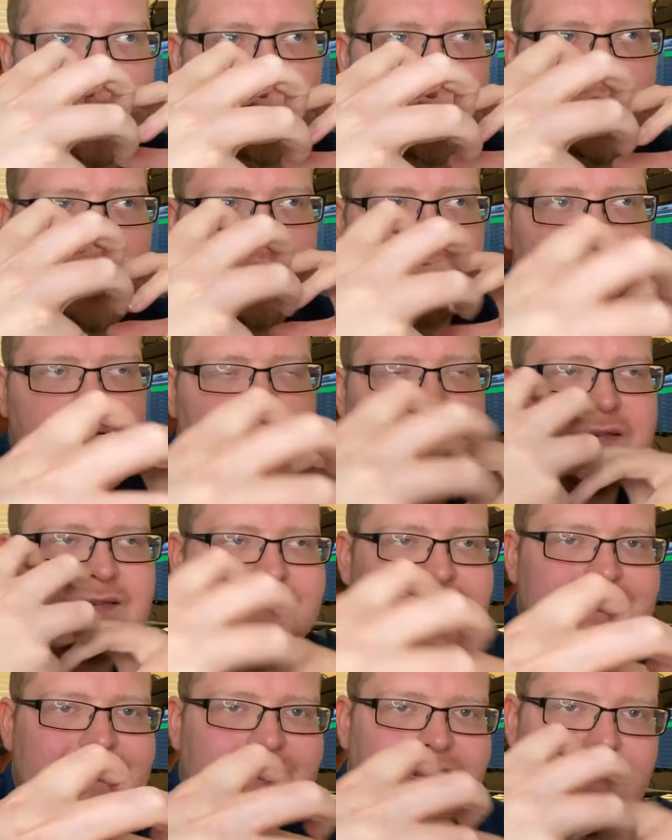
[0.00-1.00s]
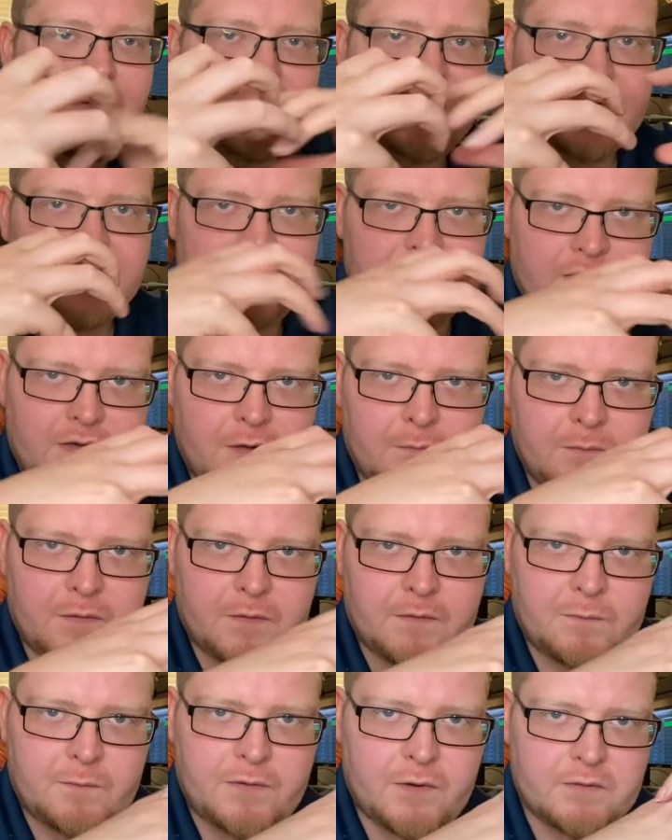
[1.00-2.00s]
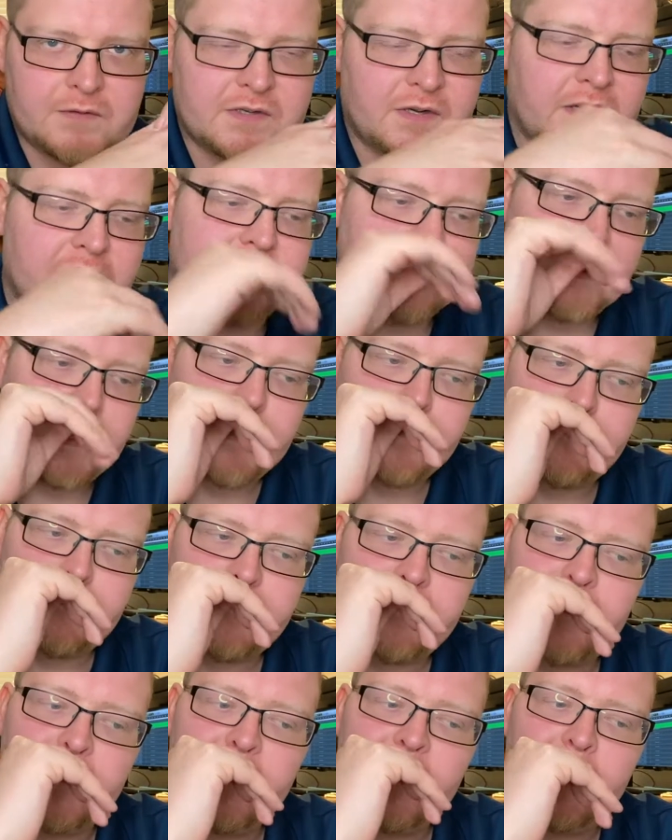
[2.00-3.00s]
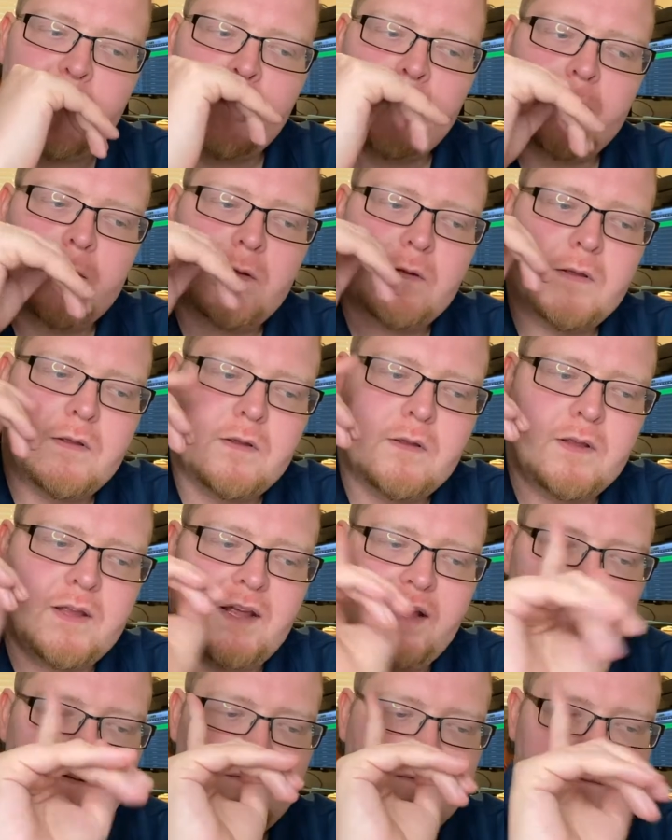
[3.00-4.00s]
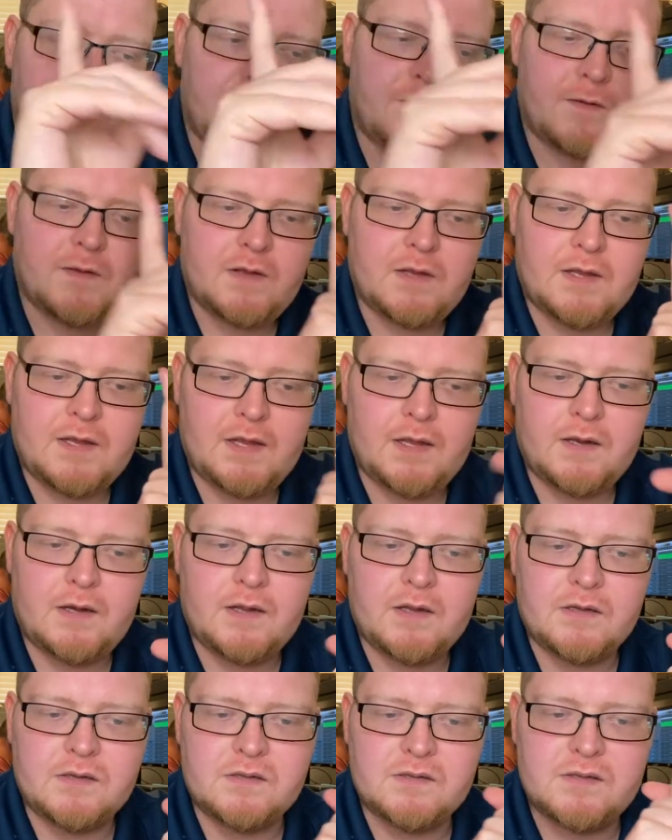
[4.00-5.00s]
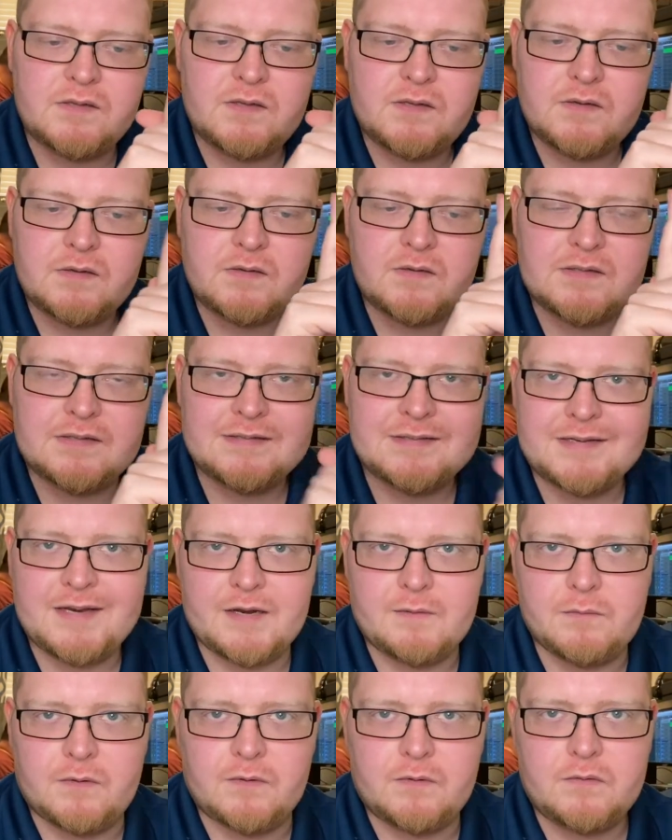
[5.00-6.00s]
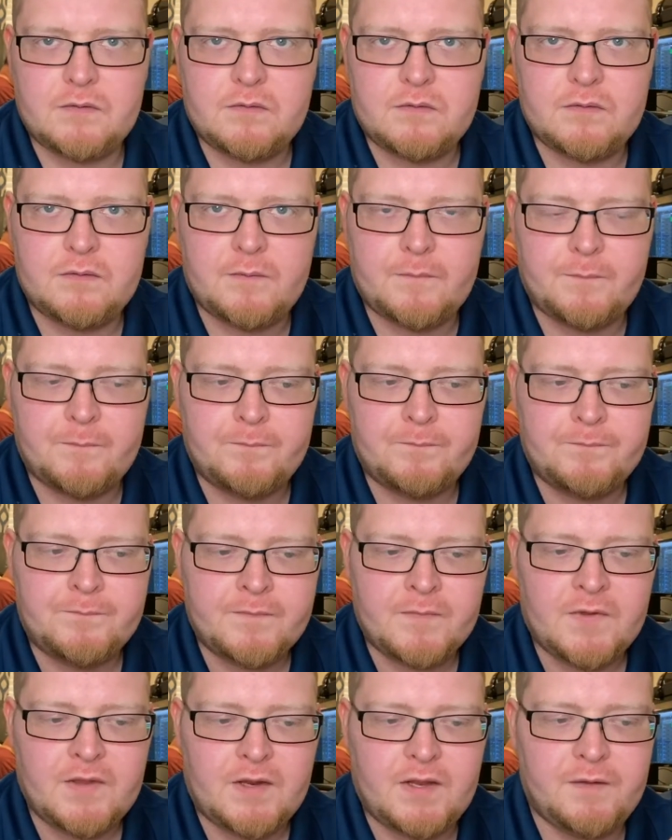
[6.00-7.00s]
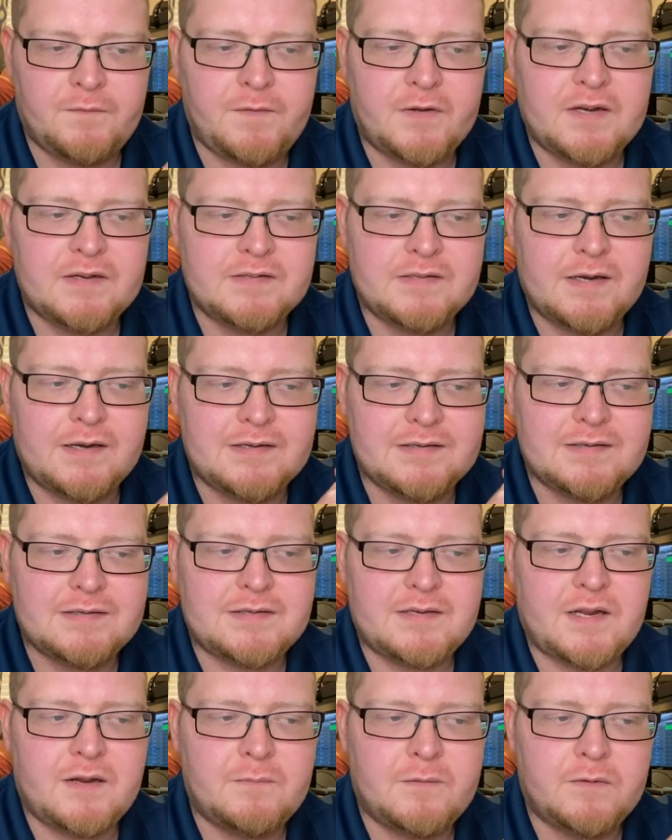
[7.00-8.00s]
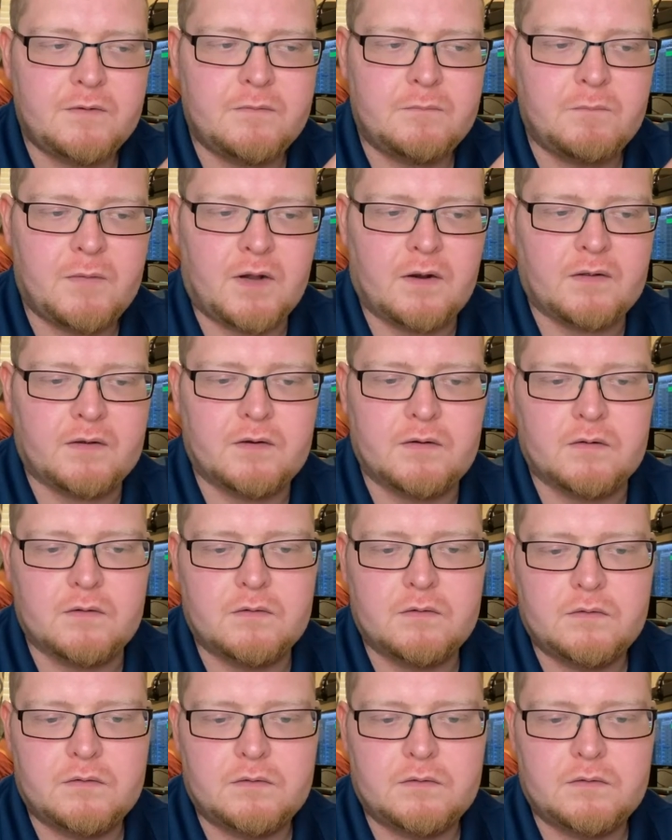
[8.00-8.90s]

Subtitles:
is the same as the number of protons if it is stable. If it is a stable molecule.